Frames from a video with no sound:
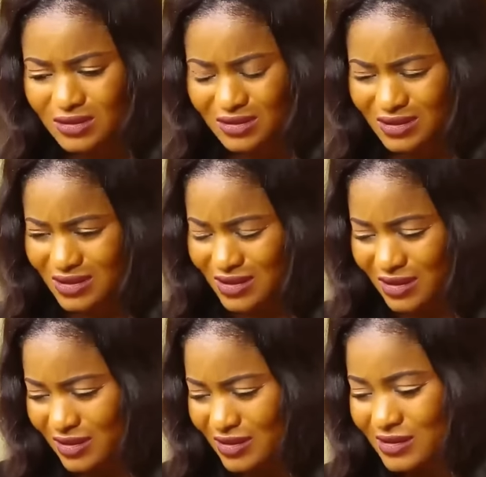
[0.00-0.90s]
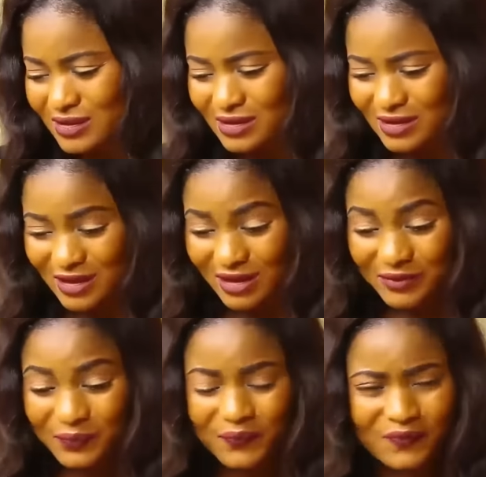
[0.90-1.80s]
Sister,
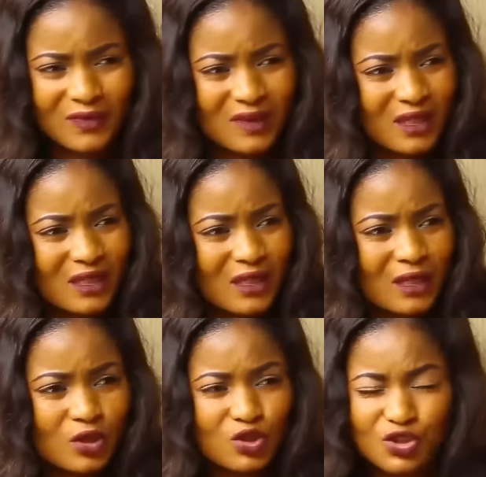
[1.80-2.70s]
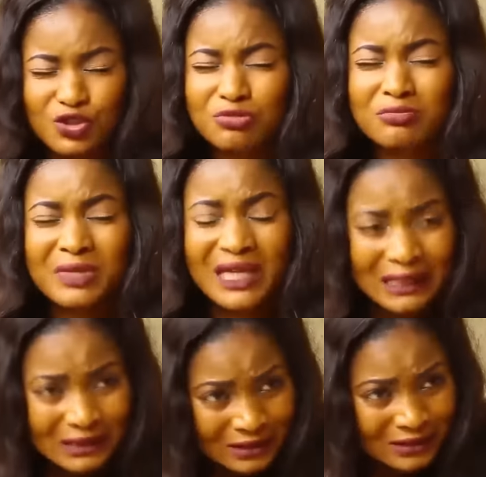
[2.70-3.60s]
you
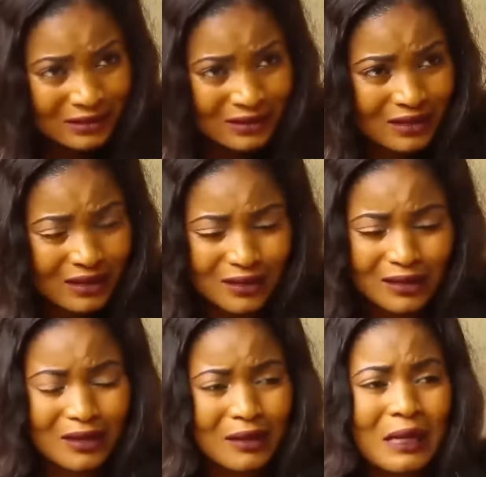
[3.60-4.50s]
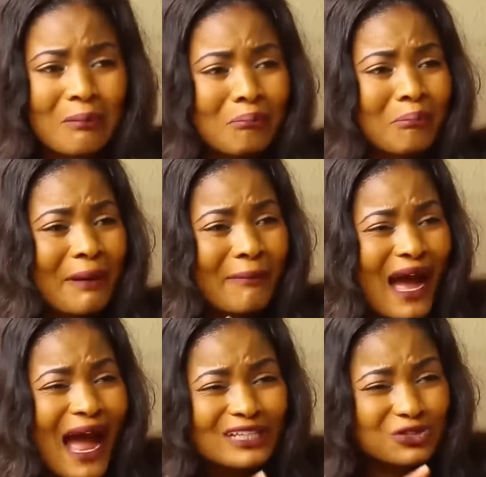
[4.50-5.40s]
mean Mama
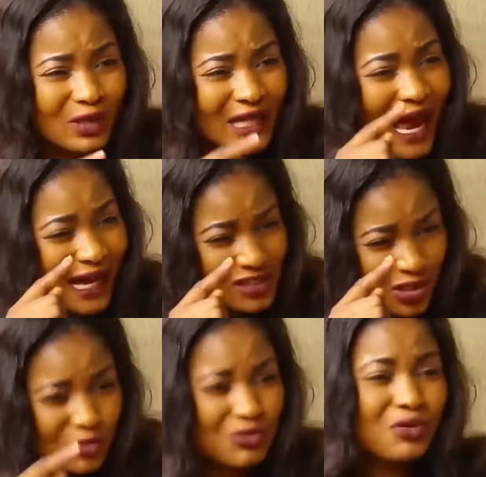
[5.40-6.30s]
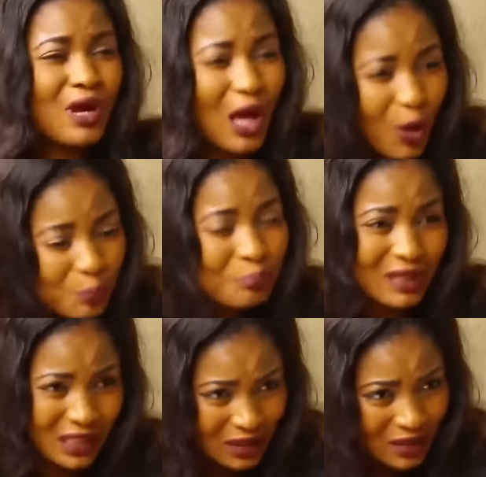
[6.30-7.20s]
actually asked you to help me?